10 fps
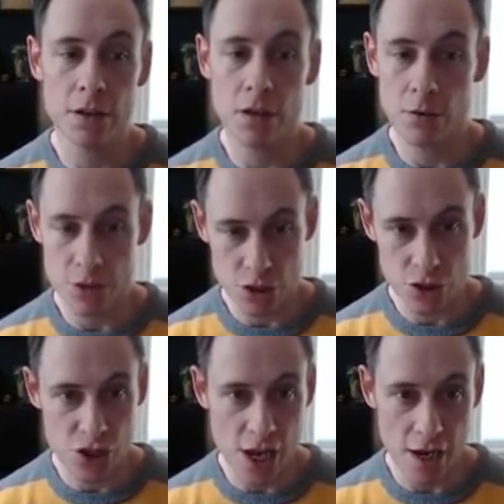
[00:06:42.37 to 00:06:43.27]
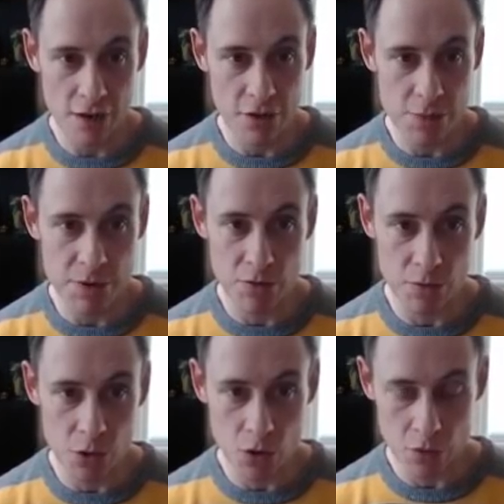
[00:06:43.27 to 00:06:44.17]
You can always just check if it's been
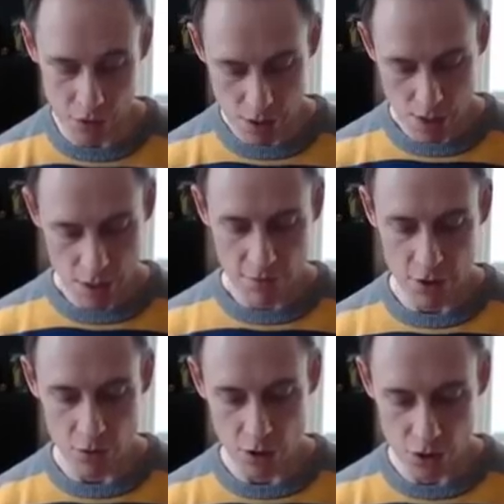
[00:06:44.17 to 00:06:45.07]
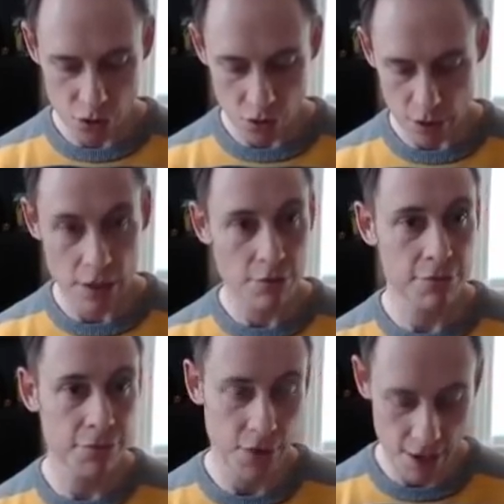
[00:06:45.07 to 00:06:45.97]
removed. If I do a Control
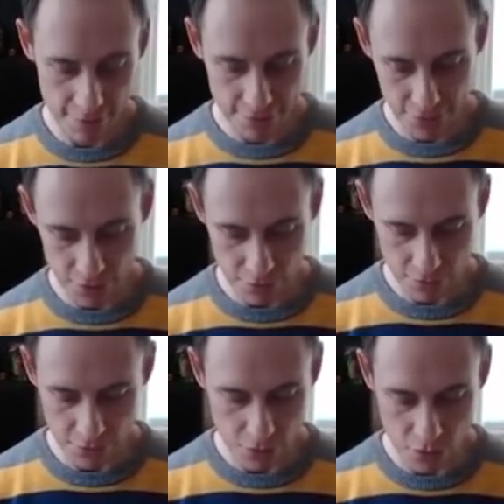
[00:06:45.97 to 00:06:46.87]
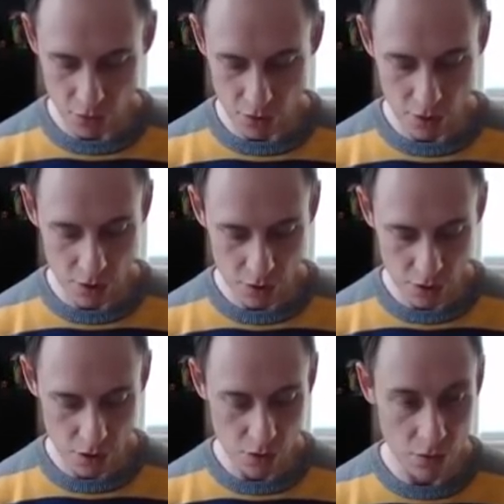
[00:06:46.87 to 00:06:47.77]
F for
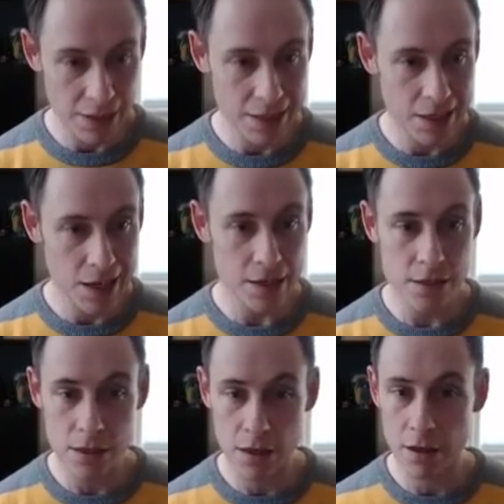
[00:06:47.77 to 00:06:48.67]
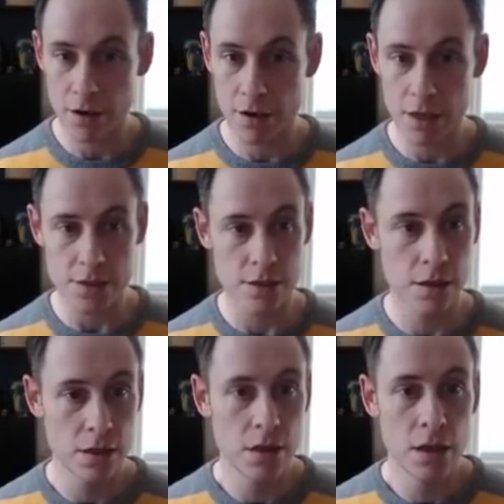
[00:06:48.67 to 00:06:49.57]
no index, there it is.
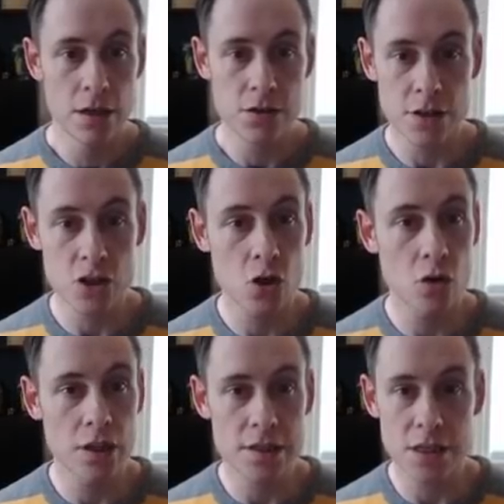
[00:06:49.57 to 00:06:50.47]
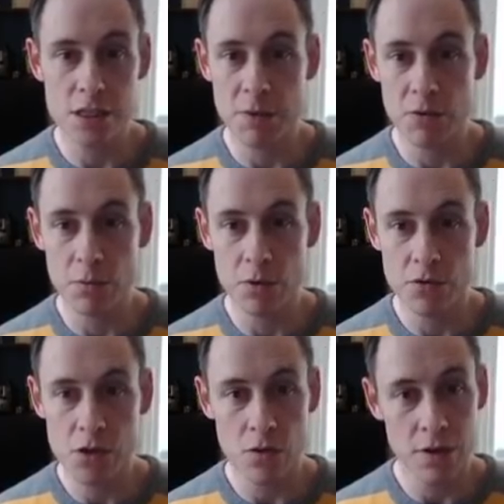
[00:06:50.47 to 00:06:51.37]
So this Google listing's been
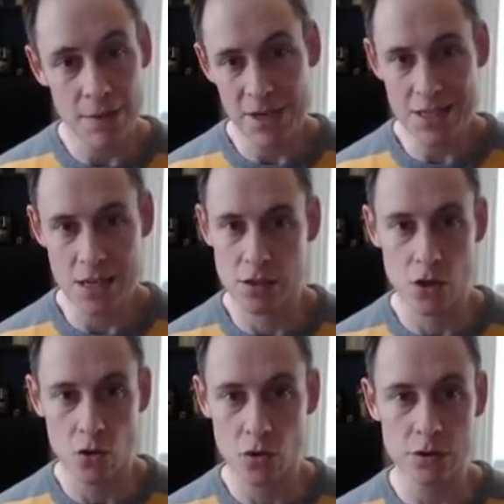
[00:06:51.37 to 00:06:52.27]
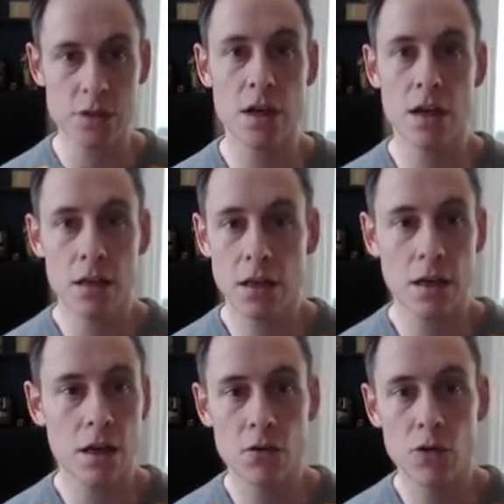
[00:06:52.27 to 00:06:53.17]
removed too. And that makes sense. Google's not like a